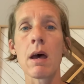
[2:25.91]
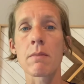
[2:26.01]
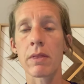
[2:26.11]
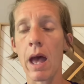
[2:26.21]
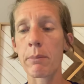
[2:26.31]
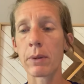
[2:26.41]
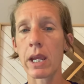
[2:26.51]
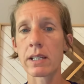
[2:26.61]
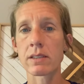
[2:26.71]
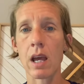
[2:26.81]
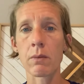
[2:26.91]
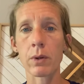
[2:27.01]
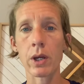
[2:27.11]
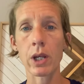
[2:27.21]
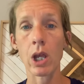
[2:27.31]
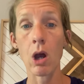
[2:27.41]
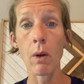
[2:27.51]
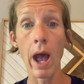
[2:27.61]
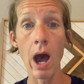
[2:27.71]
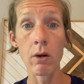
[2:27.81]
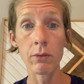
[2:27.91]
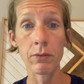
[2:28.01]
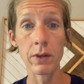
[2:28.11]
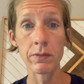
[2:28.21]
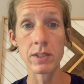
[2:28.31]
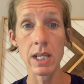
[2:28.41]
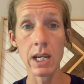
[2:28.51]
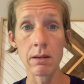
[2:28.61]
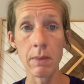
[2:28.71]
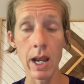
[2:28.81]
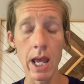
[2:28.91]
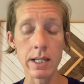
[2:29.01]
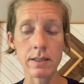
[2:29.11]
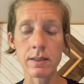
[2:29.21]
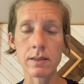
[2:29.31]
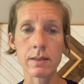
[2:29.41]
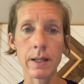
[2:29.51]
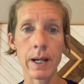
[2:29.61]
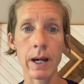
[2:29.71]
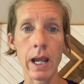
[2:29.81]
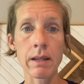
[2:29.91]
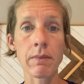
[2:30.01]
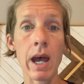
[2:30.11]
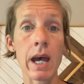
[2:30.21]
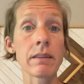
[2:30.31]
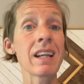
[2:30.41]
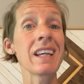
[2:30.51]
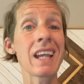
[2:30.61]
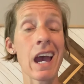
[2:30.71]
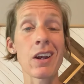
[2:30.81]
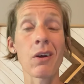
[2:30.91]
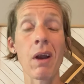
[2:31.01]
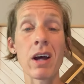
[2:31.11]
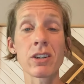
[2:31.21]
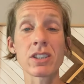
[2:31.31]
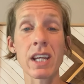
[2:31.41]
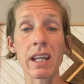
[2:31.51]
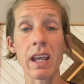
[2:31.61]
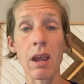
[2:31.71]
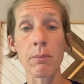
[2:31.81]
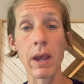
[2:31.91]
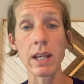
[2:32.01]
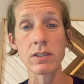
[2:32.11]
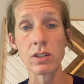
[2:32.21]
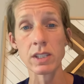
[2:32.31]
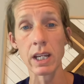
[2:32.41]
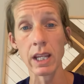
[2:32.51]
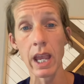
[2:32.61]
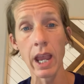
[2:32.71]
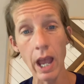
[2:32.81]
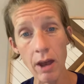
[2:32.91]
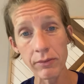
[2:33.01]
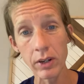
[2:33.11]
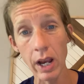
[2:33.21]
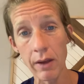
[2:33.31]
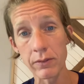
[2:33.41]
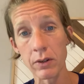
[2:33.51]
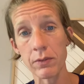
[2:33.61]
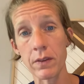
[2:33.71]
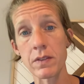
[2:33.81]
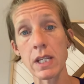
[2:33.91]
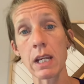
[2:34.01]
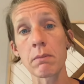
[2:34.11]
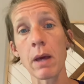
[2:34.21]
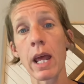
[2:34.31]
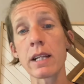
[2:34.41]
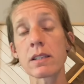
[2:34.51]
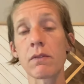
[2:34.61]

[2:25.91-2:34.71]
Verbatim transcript: But that being said, we're going to go out 15 minutes, all right, at, again, around your 10K pace or 10K effort after 15 minutes.